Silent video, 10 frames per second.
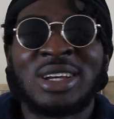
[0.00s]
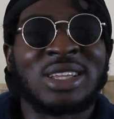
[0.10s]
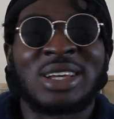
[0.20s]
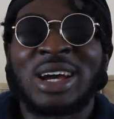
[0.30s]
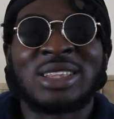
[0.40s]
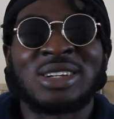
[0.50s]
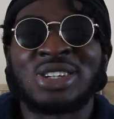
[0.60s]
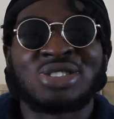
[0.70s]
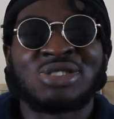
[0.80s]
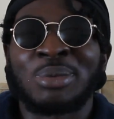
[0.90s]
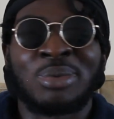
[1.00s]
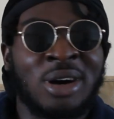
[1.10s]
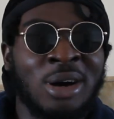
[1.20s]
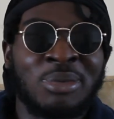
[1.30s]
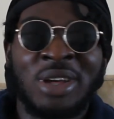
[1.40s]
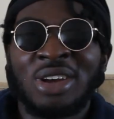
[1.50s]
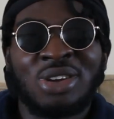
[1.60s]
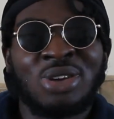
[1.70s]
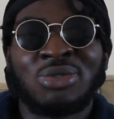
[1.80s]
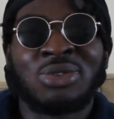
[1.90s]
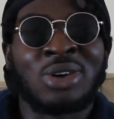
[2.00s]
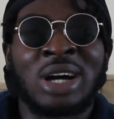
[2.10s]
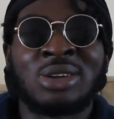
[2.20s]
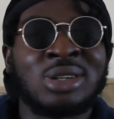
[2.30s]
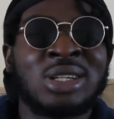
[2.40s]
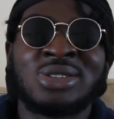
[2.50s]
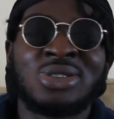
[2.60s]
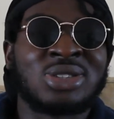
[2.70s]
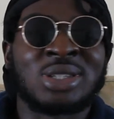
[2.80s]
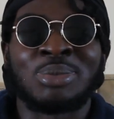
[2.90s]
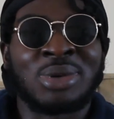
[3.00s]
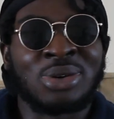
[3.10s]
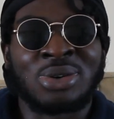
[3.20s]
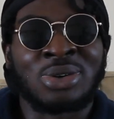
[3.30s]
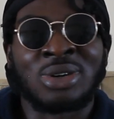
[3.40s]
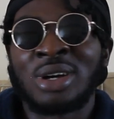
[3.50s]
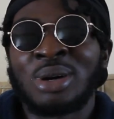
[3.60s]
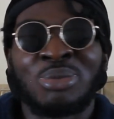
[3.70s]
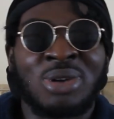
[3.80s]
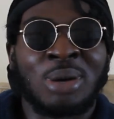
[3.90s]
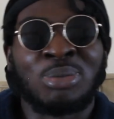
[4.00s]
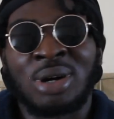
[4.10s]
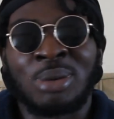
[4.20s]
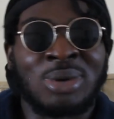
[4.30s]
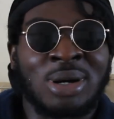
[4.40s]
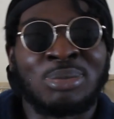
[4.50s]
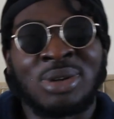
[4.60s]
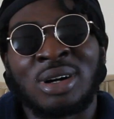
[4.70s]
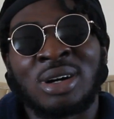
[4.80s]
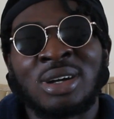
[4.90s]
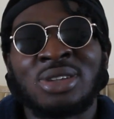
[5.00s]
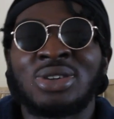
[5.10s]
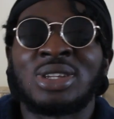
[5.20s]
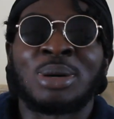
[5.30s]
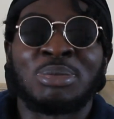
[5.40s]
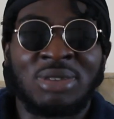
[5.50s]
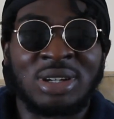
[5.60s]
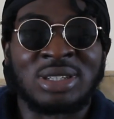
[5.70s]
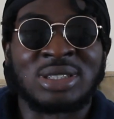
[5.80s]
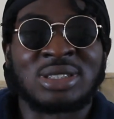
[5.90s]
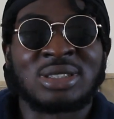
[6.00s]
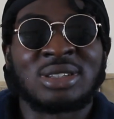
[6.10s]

The guy didn't strap up, you thought I don't need to use the pill, blah blah blah blah. You're now pregnant.